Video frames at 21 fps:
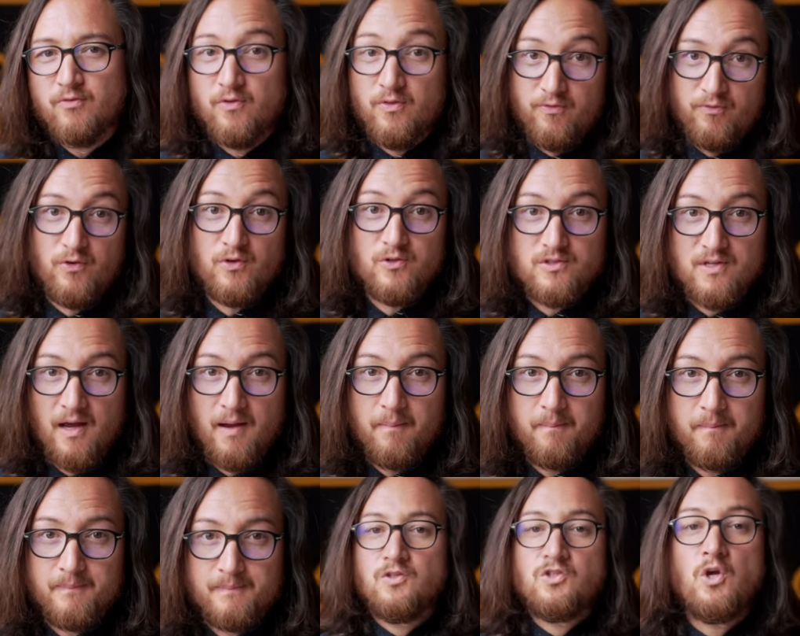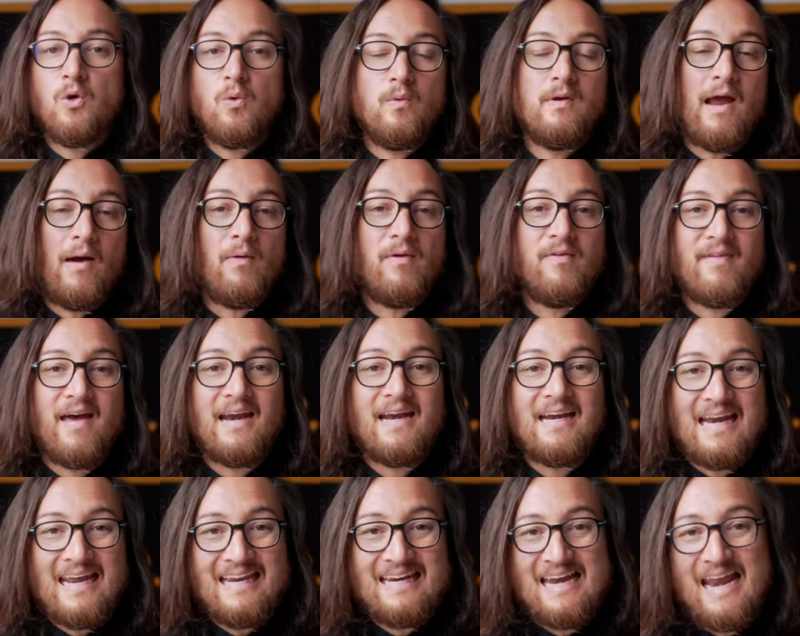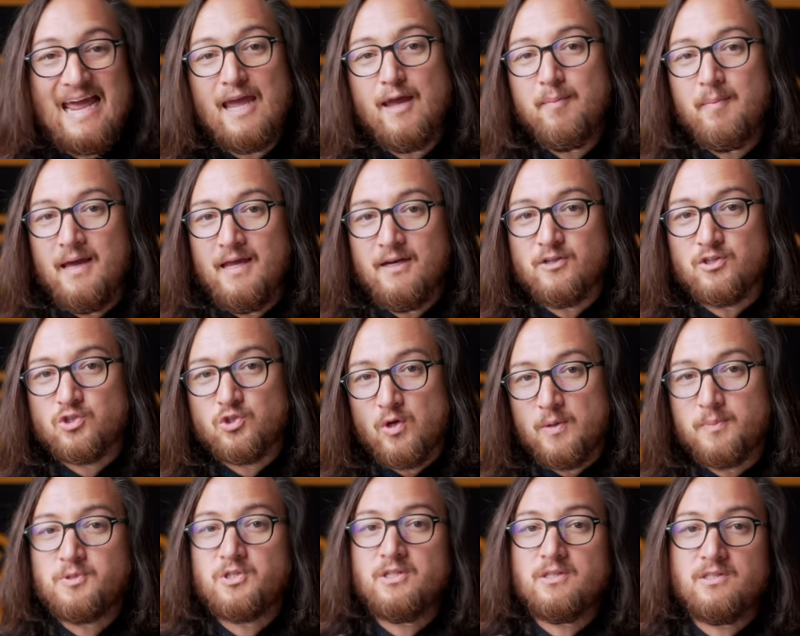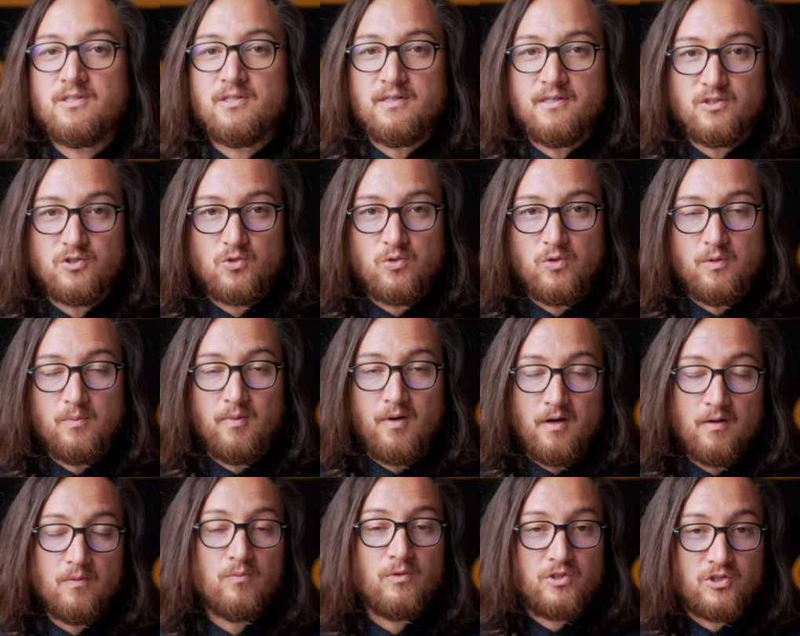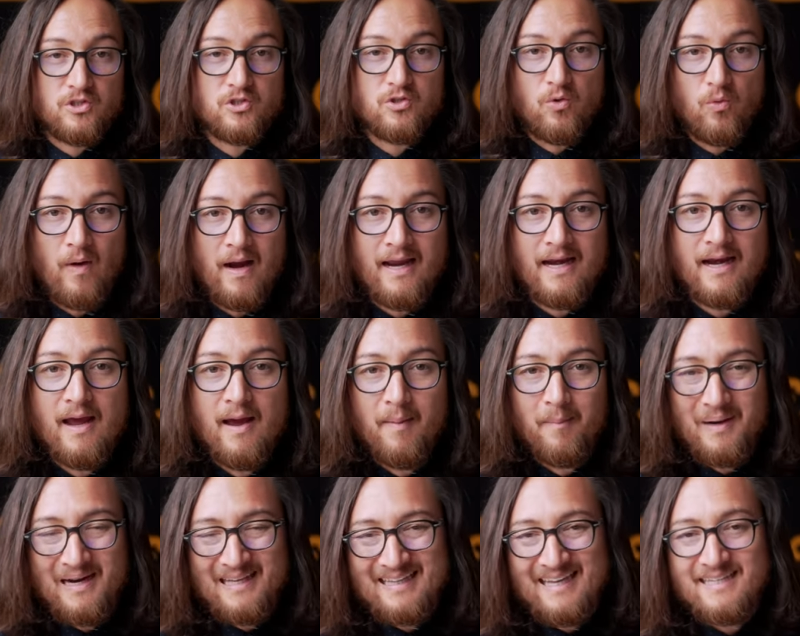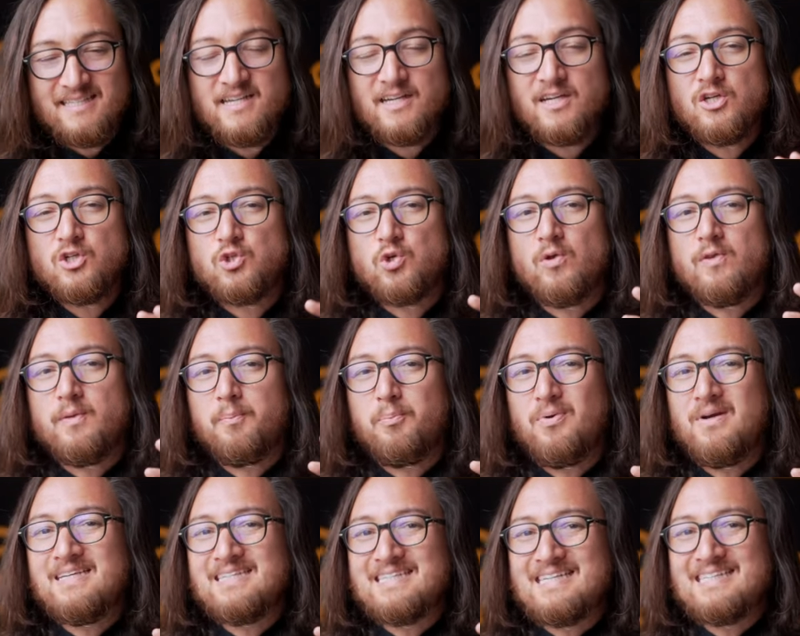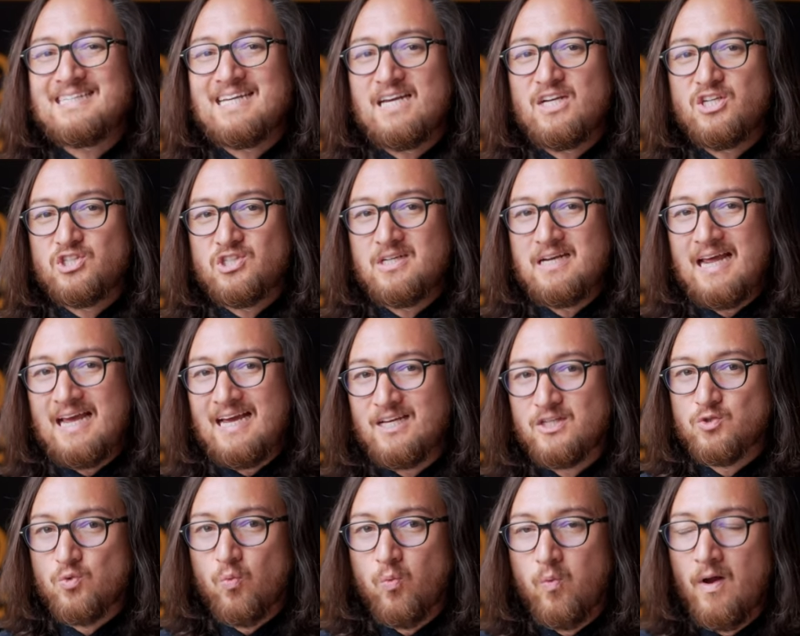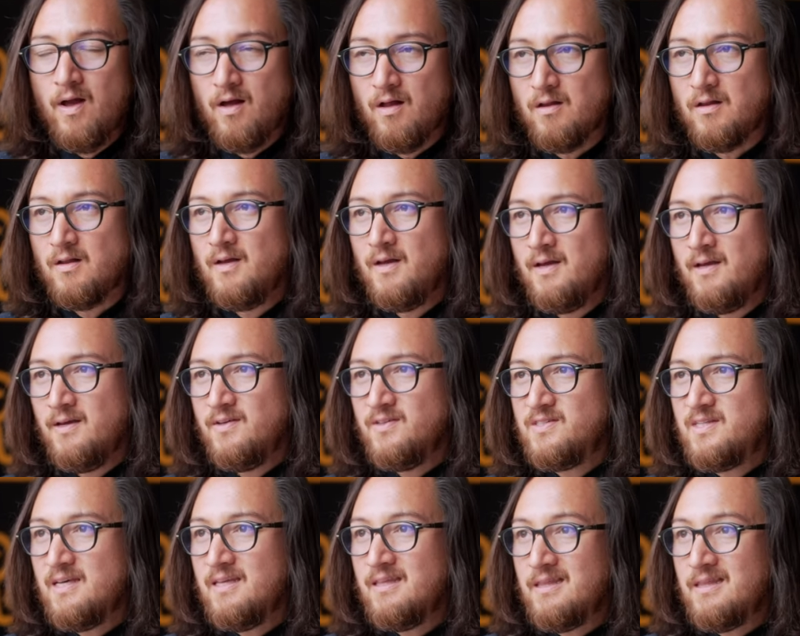for the first time. So now we've added a name and description to this toolbar, which is great, but I'd like to control the presentation as well. You see